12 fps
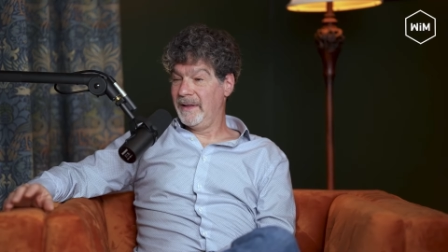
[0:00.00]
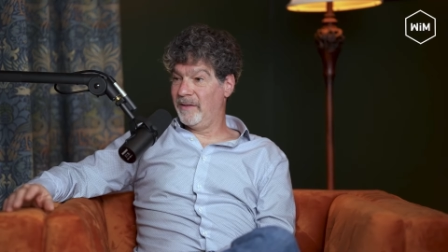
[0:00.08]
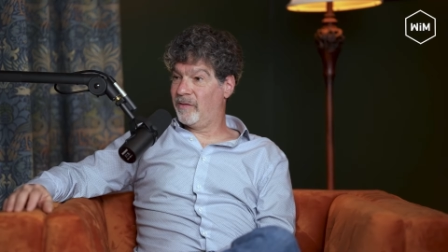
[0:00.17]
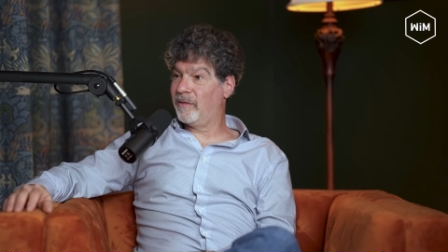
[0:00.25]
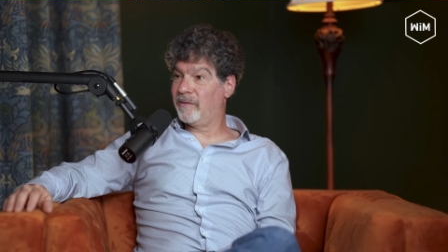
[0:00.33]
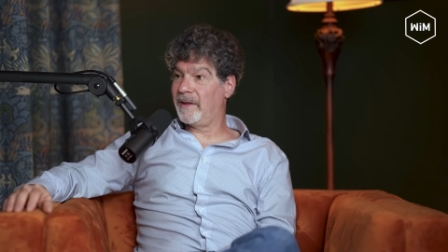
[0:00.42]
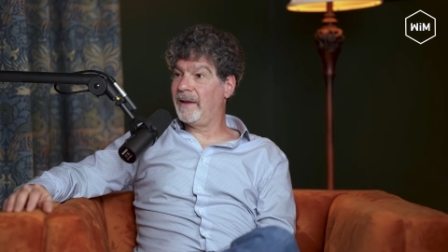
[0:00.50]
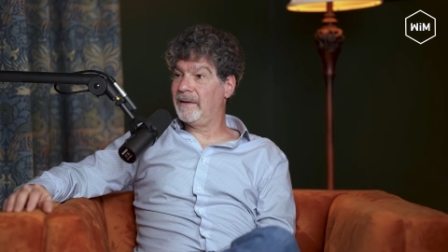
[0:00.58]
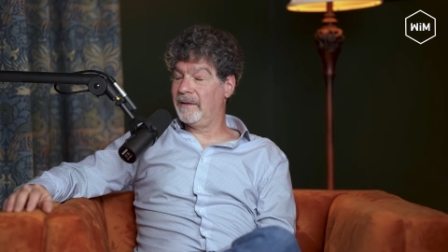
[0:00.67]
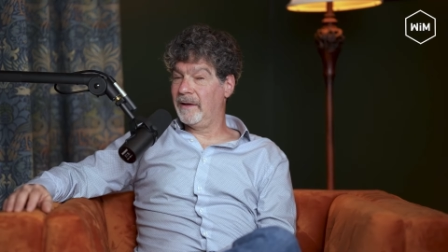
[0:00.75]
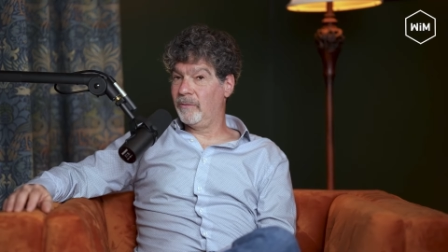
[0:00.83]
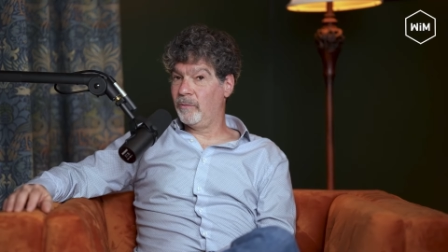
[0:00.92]
is the
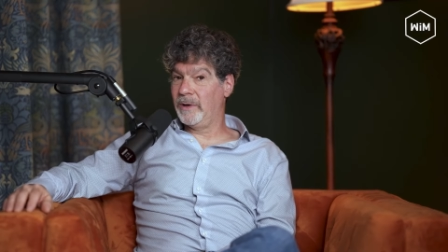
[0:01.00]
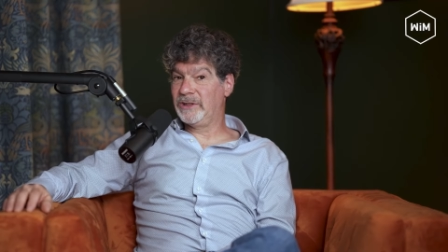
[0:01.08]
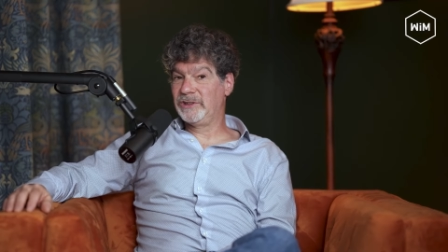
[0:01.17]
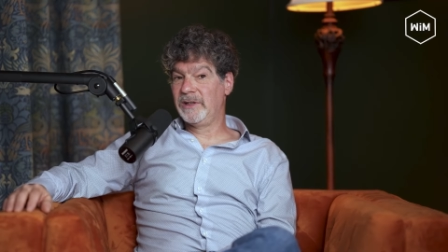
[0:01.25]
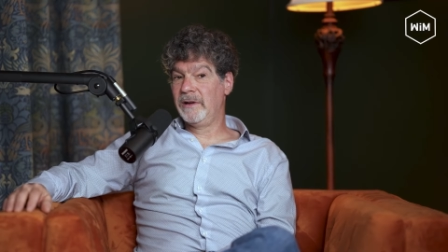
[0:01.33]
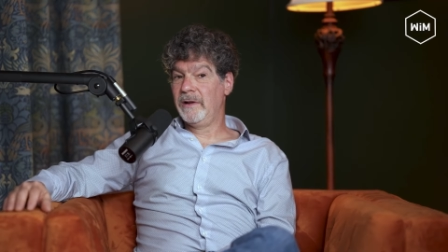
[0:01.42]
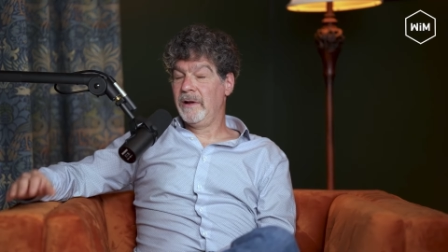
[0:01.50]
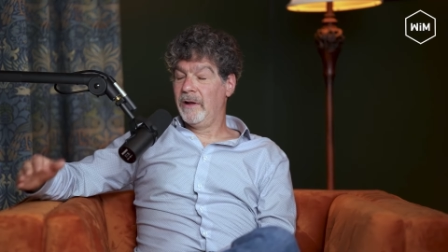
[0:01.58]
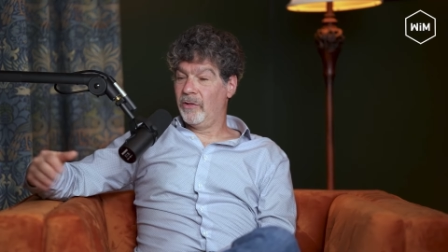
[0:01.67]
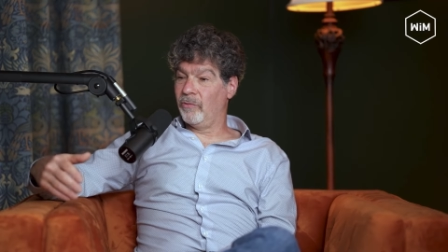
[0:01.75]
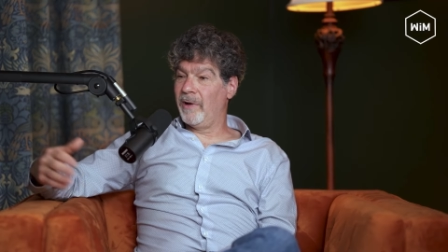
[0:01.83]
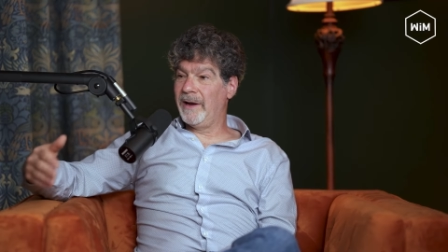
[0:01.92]
state at which
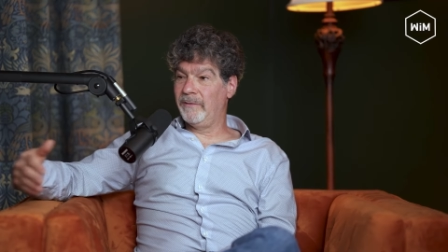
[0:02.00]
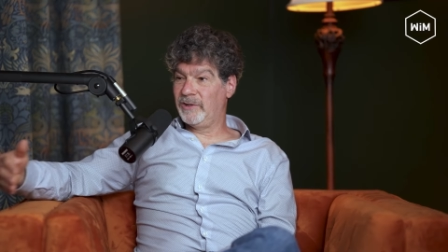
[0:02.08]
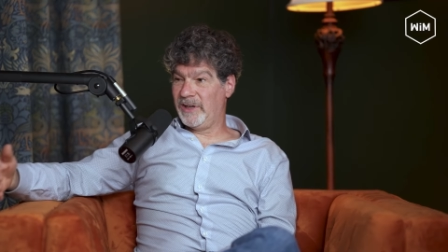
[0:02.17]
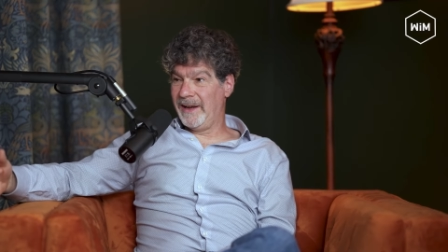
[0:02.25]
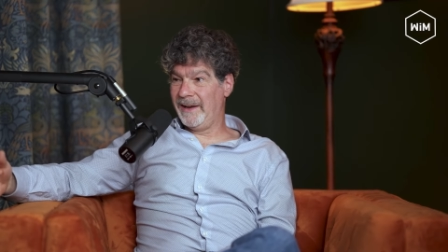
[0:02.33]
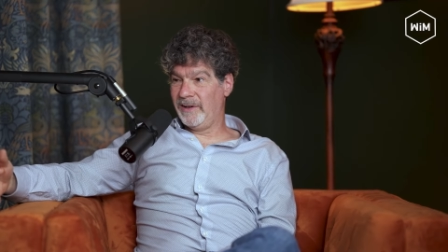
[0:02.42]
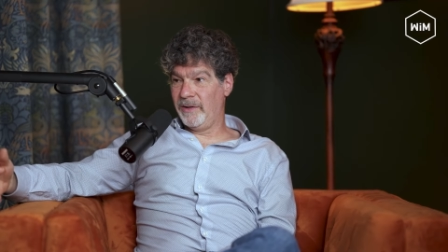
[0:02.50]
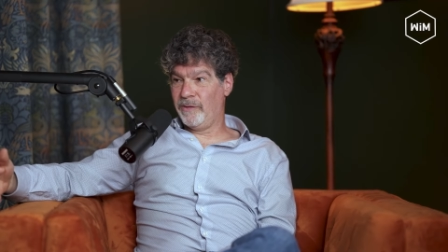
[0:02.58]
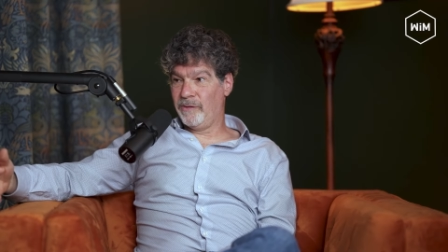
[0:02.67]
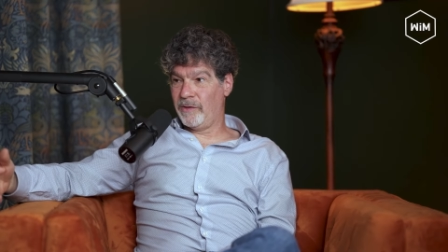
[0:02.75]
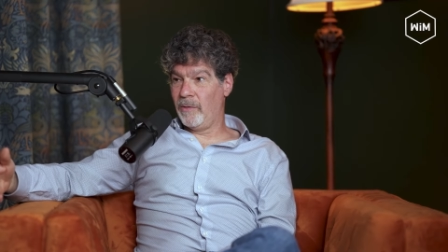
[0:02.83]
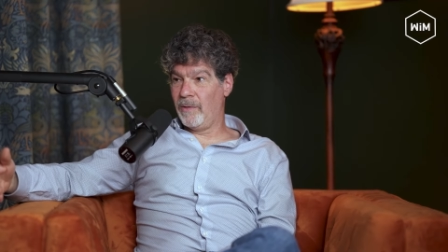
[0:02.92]
the rate of change
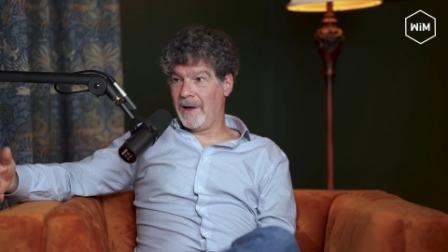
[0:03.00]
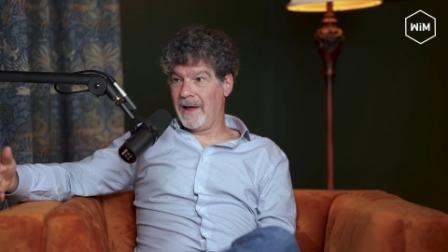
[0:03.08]
is so